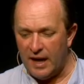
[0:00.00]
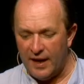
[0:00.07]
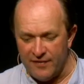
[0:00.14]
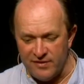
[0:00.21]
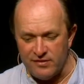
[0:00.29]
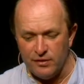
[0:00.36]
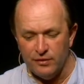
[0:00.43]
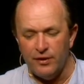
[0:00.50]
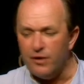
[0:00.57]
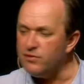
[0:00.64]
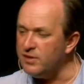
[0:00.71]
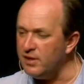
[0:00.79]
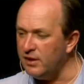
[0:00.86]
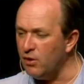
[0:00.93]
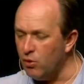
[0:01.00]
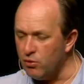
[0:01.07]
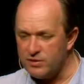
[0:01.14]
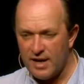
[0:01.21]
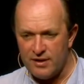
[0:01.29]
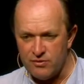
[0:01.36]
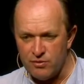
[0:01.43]
and there's still no tea or
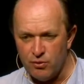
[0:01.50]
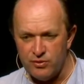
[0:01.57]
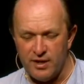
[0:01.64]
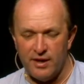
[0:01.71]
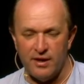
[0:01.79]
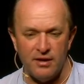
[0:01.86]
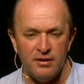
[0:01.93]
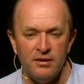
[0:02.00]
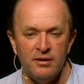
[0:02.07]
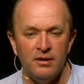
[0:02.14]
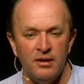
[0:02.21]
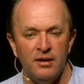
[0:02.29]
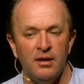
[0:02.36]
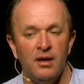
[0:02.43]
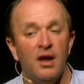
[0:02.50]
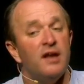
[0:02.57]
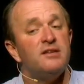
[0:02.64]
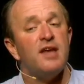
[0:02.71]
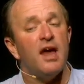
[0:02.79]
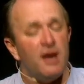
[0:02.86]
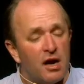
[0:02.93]
tent or dinner.
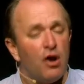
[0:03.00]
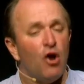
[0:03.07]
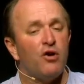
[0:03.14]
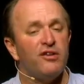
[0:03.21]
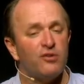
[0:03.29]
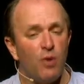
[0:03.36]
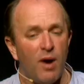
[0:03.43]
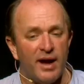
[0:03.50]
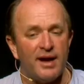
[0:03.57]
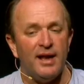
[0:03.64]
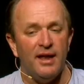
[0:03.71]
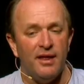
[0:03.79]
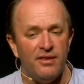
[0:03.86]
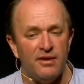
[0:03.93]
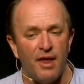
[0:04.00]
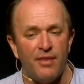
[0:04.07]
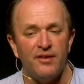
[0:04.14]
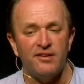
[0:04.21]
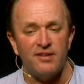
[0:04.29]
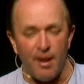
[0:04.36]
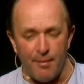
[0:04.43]
Ten o'clock, it's quite clear that
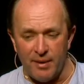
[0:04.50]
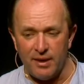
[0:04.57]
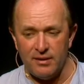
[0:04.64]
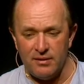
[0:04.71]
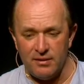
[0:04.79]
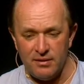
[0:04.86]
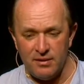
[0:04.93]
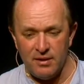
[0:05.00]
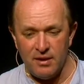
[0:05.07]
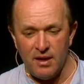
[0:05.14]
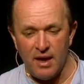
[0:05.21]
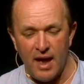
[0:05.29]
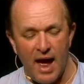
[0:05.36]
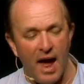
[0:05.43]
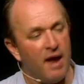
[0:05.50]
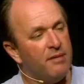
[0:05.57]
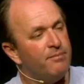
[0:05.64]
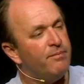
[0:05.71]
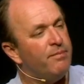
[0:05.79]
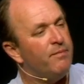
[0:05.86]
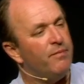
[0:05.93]
nothing's coming,
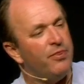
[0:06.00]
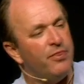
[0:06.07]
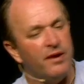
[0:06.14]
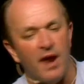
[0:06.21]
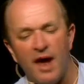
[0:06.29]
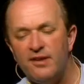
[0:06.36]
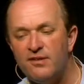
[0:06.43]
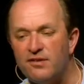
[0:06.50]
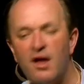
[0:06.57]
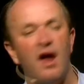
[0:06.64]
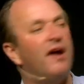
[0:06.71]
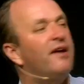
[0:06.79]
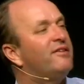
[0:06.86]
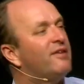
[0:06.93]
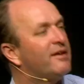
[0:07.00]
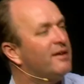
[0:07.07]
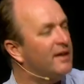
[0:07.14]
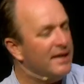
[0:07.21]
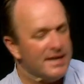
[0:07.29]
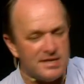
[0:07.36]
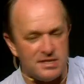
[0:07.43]
and the night sky is
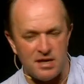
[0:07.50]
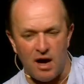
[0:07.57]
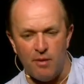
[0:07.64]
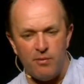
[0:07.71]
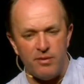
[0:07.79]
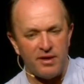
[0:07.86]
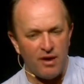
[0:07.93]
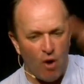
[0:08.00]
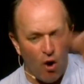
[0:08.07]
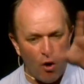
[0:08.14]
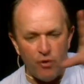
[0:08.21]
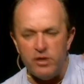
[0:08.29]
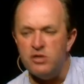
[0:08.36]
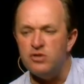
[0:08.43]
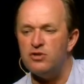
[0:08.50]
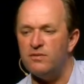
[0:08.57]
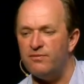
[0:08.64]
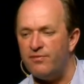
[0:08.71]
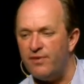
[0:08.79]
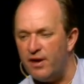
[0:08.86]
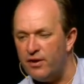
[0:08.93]
suddenly lit up with an orange
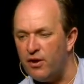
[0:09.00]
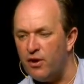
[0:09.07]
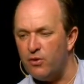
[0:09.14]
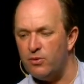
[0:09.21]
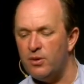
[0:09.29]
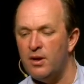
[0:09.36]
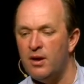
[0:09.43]
inferno